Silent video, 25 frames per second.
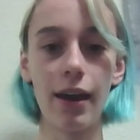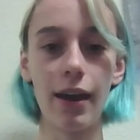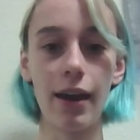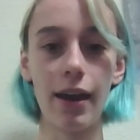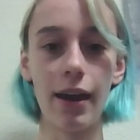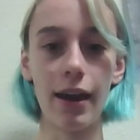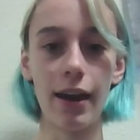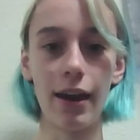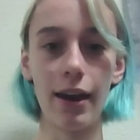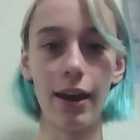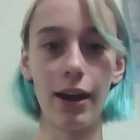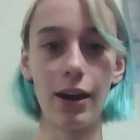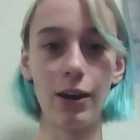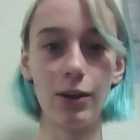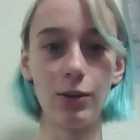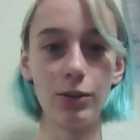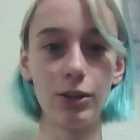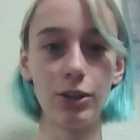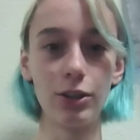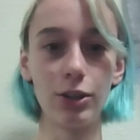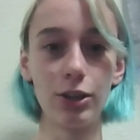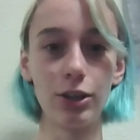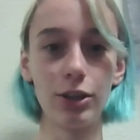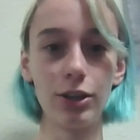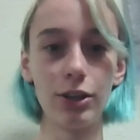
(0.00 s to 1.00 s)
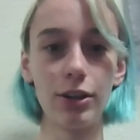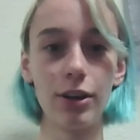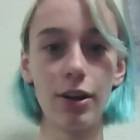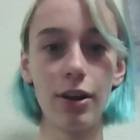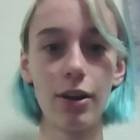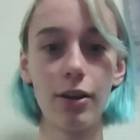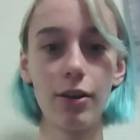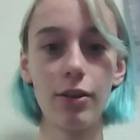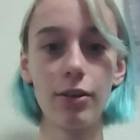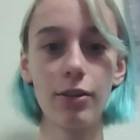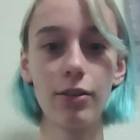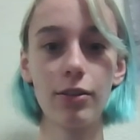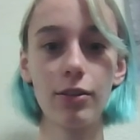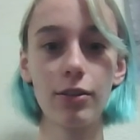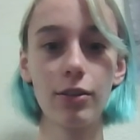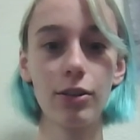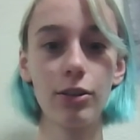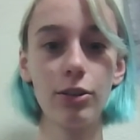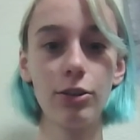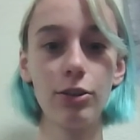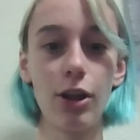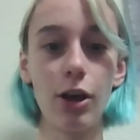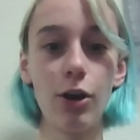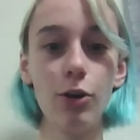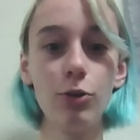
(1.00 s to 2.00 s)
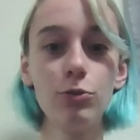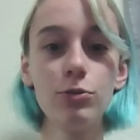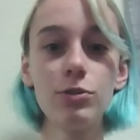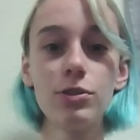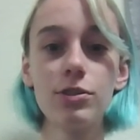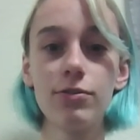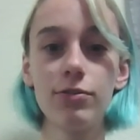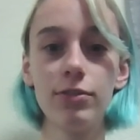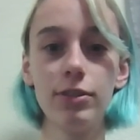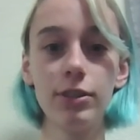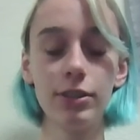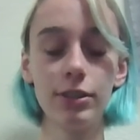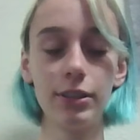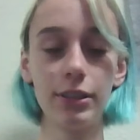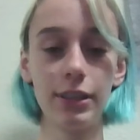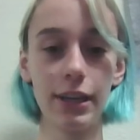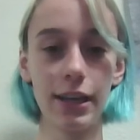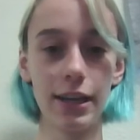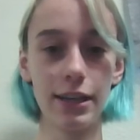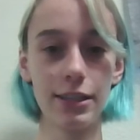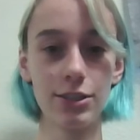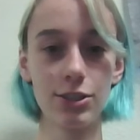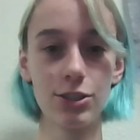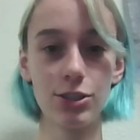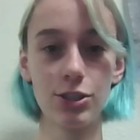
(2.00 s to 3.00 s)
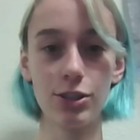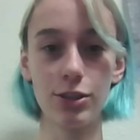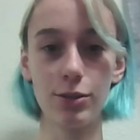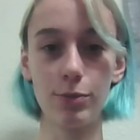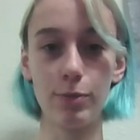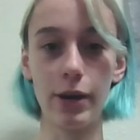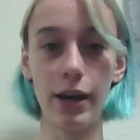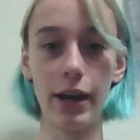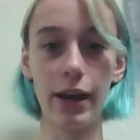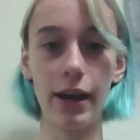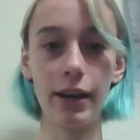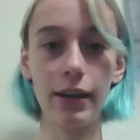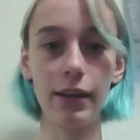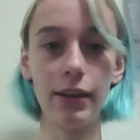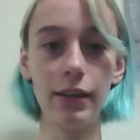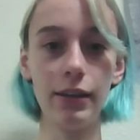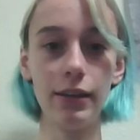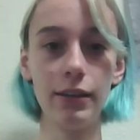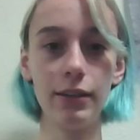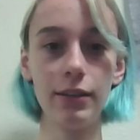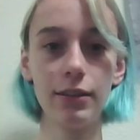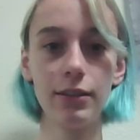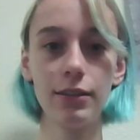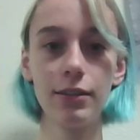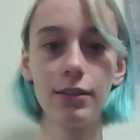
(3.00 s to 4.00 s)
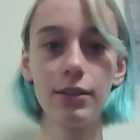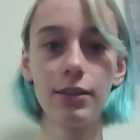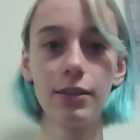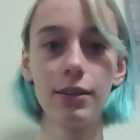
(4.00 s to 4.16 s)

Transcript: how your clothes feel against your body,